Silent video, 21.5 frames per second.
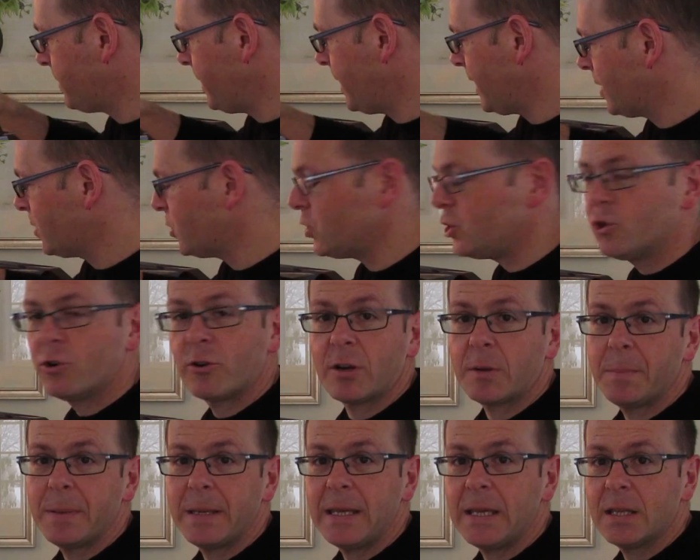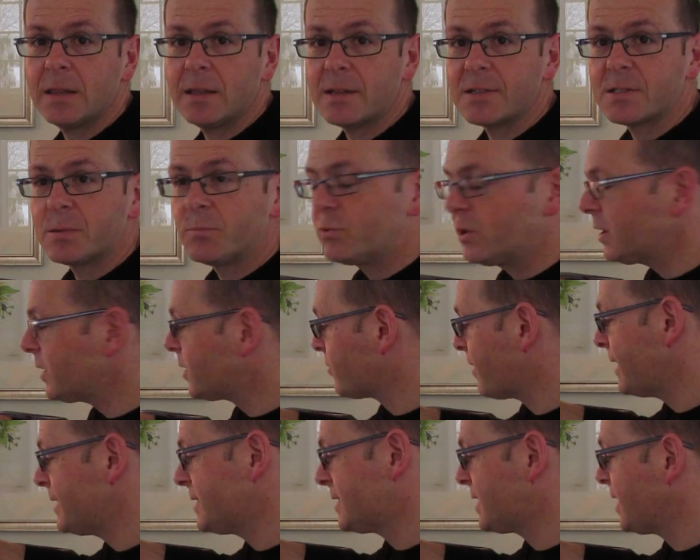band, European. There's some really
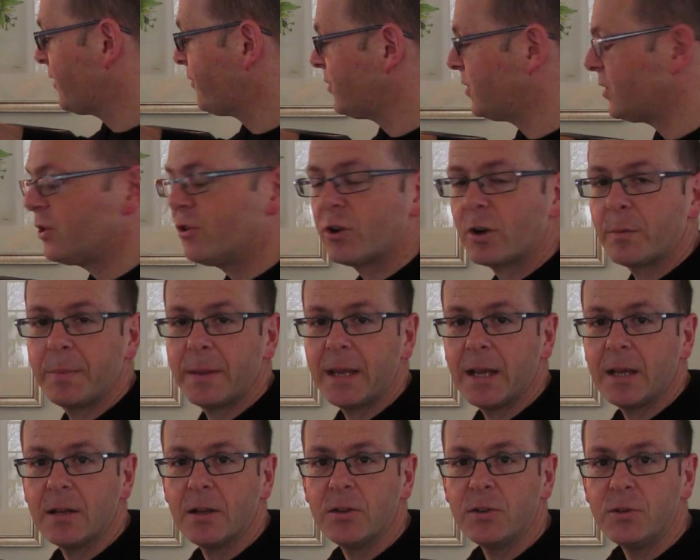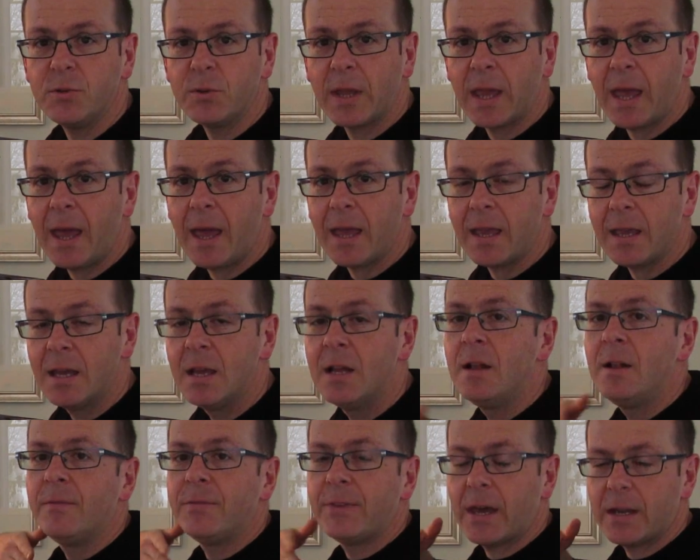great stuff in the European and UK
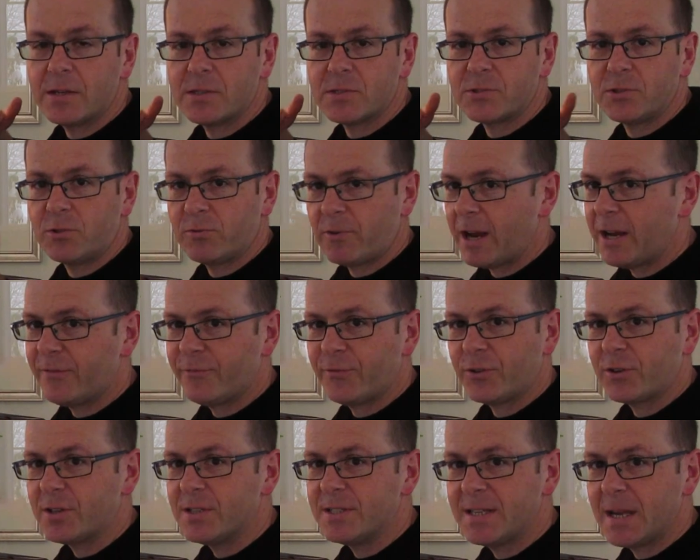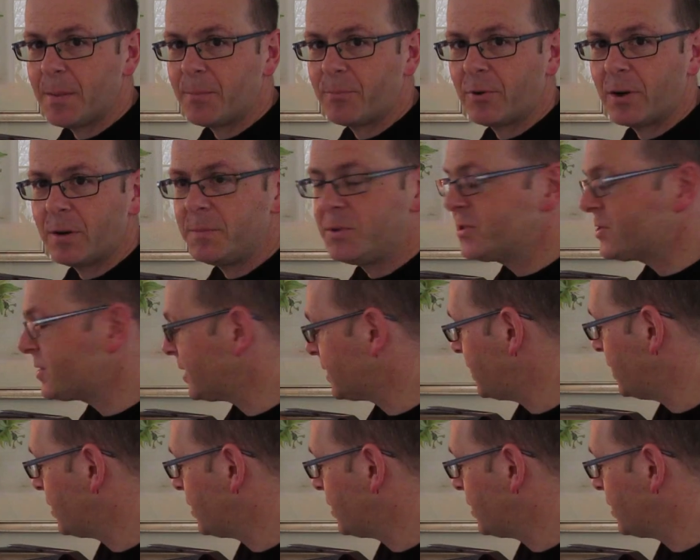that is great for contemporary music,